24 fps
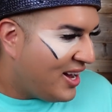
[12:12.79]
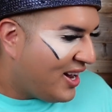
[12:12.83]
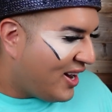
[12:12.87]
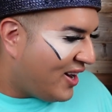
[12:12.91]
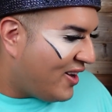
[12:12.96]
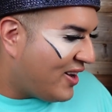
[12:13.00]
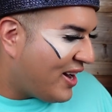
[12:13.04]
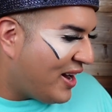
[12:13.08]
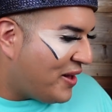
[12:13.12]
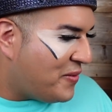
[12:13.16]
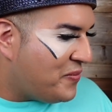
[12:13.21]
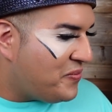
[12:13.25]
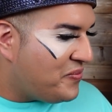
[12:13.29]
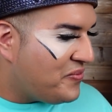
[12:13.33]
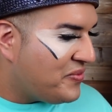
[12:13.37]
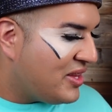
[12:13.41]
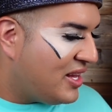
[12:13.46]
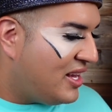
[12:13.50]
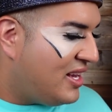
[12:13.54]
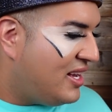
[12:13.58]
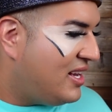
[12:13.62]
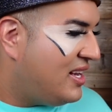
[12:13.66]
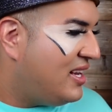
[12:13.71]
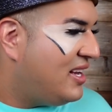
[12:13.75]
Okay.
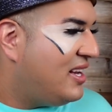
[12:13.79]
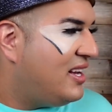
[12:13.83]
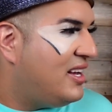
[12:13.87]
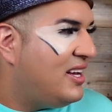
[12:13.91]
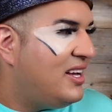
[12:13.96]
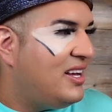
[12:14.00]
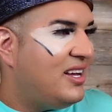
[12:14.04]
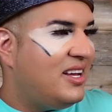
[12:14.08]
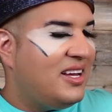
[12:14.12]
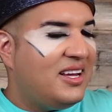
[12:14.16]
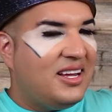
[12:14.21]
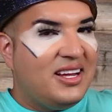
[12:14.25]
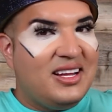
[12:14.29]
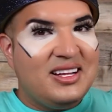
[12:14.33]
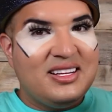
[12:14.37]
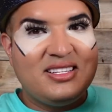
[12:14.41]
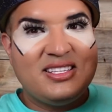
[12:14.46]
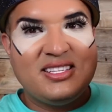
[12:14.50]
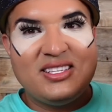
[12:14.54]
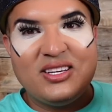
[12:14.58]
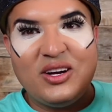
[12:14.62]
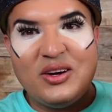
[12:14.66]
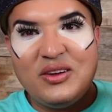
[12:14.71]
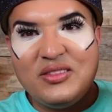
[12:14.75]

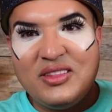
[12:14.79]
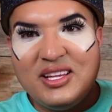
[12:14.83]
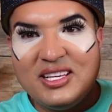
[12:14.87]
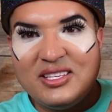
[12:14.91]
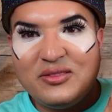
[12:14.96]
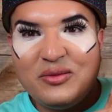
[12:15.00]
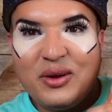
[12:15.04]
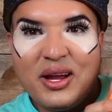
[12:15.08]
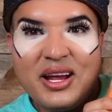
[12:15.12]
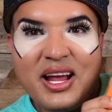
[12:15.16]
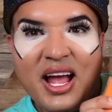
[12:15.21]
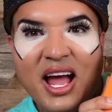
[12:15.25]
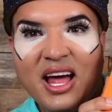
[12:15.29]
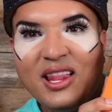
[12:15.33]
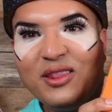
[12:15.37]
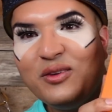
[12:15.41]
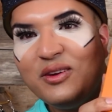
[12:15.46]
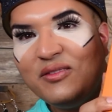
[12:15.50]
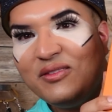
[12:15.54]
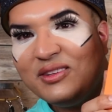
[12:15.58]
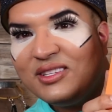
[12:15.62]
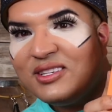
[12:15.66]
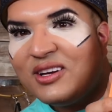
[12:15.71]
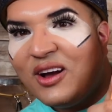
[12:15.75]
So, this is what I got
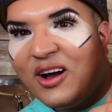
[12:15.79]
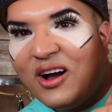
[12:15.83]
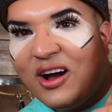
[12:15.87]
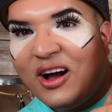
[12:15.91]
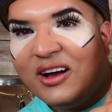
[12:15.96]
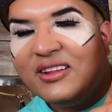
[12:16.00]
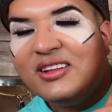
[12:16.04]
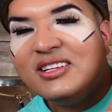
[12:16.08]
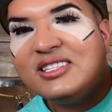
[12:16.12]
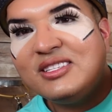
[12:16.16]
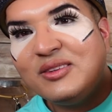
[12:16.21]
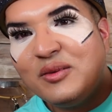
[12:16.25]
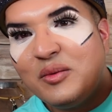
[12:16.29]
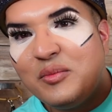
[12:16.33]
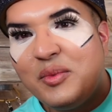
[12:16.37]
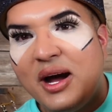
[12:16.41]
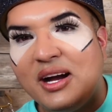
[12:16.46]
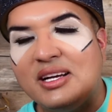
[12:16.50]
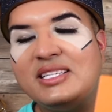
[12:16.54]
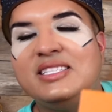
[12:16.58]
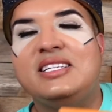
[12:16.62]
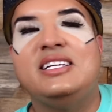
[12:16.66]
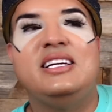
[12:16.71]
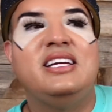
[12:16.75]
Louis Vuitton. This is
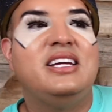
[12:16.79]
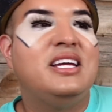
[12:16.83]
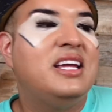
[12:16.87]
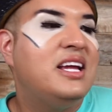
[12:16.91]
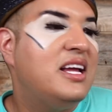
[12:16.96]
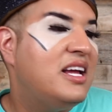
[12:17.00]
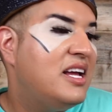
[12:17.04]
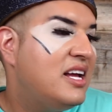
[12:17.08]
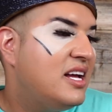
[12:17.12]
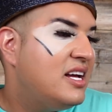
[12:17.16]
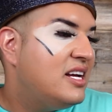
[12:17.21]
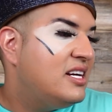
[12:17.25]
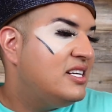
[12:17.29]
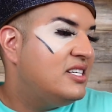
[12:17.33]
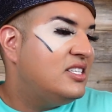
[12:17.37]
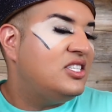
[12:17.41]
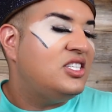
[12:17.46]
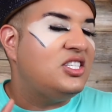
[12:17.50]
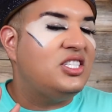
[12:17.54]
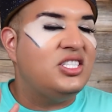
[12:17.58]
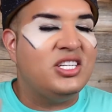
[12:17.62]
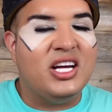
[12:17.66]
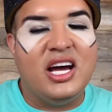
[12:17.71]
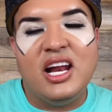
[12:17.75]
unboxing.
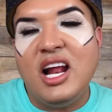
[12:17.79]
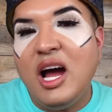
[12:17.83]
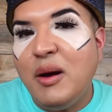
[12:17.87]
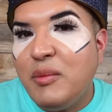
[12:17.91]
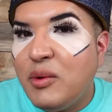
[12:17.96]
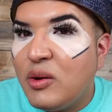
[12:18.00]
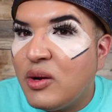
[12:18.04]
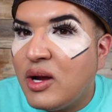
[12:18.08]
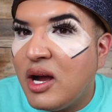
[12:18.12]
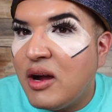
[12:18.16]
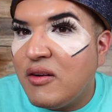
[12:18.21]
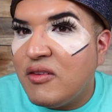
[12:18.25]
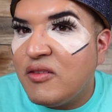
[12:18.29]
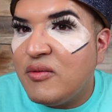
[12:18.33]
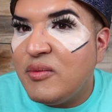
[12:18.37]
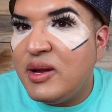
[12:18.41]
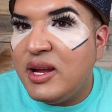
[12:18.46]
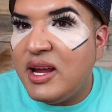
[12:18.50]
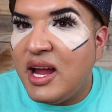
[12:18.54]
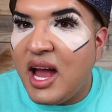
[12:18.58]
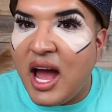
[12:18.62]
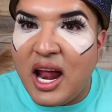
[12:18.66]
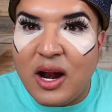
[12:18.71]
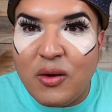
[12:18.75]
Shut up, don't come for
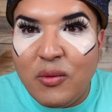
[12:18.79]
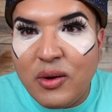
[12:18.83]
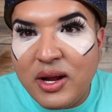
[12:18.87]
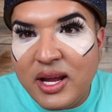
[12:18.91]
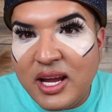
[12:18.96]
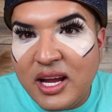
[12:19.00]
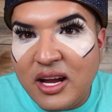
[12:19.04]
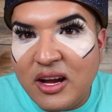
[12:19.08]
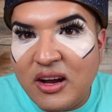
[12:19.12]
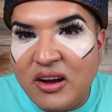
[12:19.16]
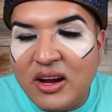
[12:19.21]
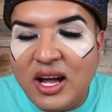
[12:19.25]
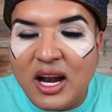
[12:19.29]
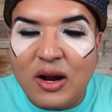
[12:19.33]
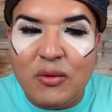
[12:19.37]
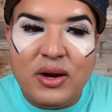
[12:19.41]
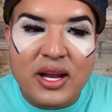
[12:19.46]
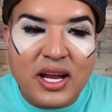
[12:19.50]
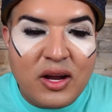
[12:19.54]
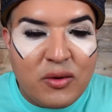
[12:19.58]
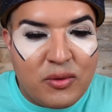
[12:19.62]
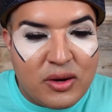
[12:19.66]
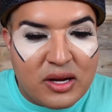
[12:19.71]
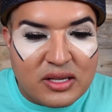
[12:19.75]
me. I don't want to hear. I don't want
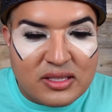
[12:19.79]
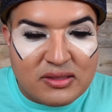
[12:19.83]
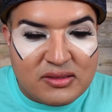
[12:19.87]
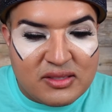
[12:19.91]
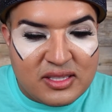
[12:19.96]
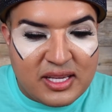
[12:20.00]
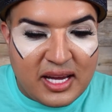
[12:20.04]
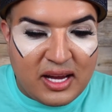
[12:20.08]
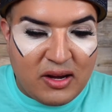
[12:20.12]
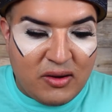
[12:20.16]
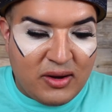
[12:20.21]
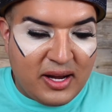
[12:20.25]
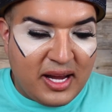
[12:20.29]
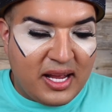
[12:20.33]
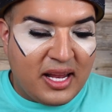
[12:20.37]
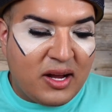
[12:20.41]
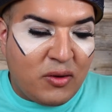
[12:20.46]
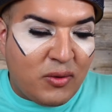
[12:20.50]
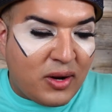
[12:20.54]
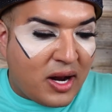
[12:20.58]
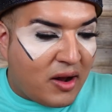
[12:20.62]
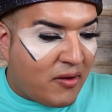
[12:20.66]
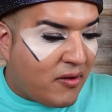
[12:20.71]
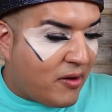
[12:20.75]
to hear what you guys have to say. Okay, like,
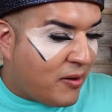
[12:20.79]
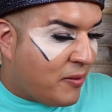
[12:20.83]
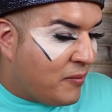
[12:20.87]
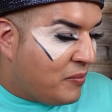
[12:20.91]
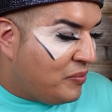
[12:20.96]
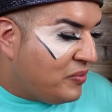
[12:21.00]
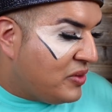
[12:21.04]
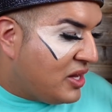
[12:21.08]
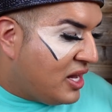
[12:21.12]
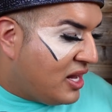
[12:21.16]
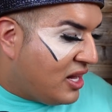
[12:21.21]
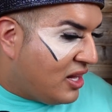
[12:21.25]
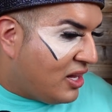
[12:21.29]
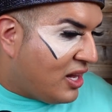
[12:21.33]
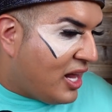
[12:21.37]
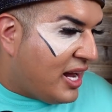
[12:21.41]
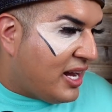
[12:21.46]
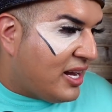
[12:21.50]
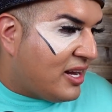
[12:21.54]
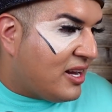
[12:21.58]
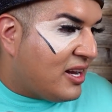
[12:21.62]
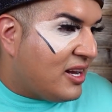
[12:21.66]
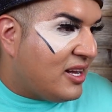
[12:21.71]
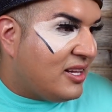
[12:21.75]
whatever.
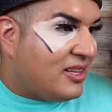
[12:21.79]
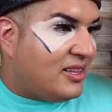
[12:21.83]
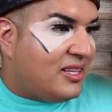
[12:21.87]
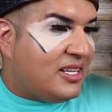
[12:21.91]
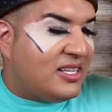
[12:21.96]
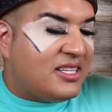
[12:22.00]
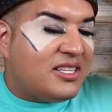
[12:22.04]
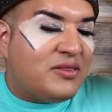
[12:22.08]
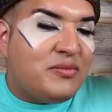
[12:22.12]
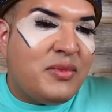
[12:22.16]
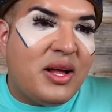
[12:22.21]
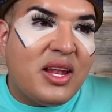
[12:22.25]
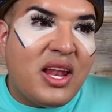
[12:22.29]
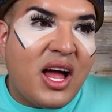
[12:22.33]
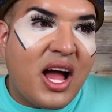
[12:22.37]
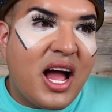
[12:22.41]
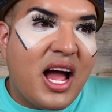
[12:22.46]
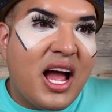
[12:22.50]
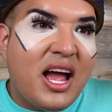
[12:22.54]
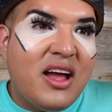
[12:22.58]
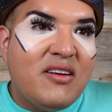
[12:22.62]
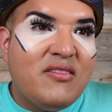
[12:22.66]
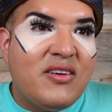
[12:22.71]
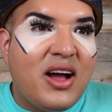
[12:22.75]
Like, this is my
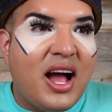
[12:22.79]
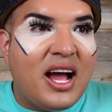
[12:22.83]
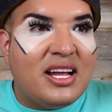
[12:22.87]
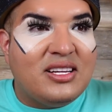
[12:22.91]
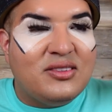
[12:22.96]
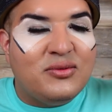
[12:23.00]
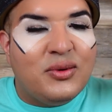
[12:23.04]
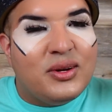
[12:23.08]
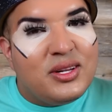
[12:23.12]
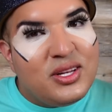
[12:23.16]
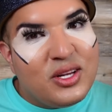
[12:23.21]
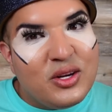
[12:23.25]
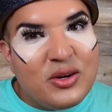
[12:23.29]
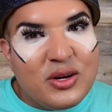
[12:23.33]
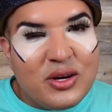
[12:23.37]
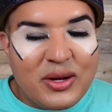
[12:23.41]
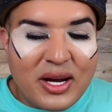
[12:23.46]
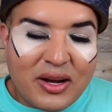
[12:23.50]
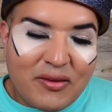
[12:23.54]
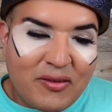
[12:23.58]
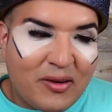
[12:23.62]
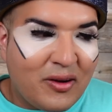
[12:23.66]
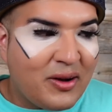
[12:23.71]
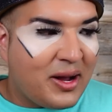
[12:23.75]
life. I just want to do it,
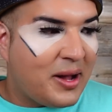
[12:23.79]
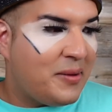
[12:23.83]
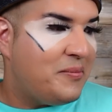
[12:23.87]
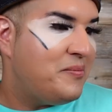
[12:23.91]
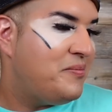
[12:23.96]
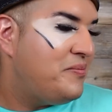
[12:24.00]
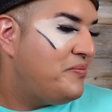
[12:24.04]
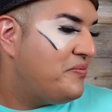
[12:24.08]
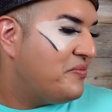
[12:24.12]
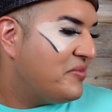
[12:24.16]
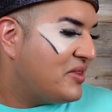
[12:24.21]
whatever. Okay.